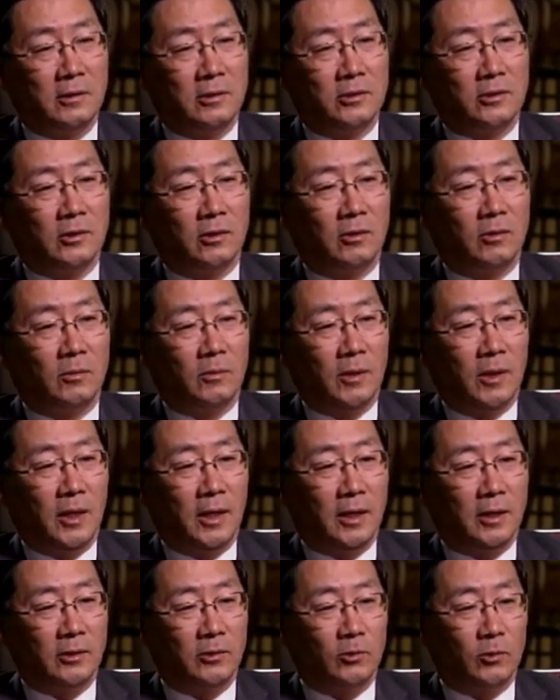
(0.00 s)
So
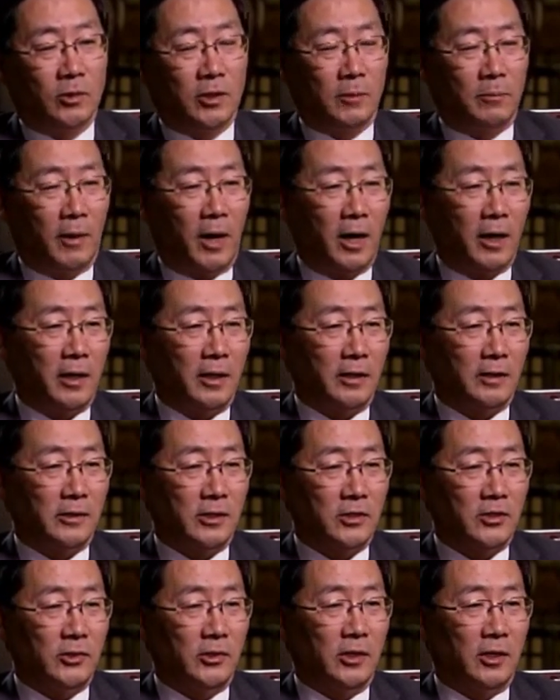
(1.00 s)
uh, you look at the market
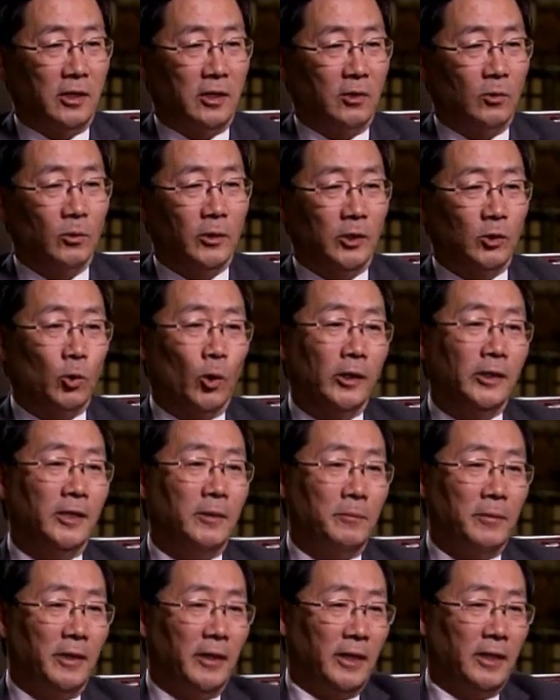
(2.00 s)
this year, only
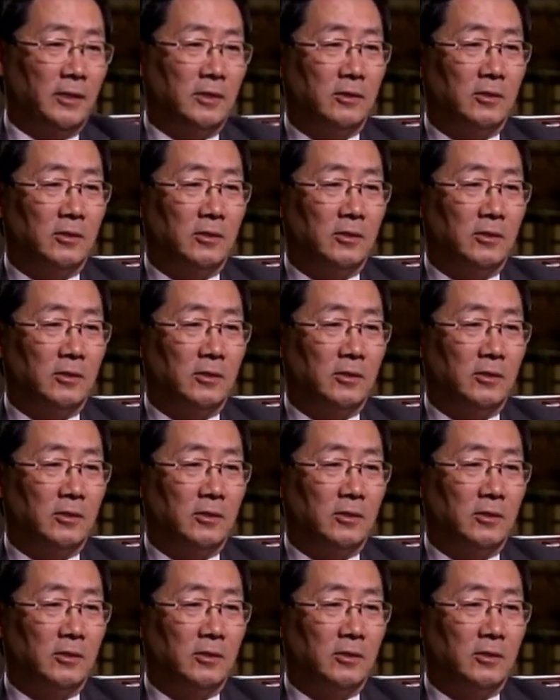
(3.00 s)
20 million.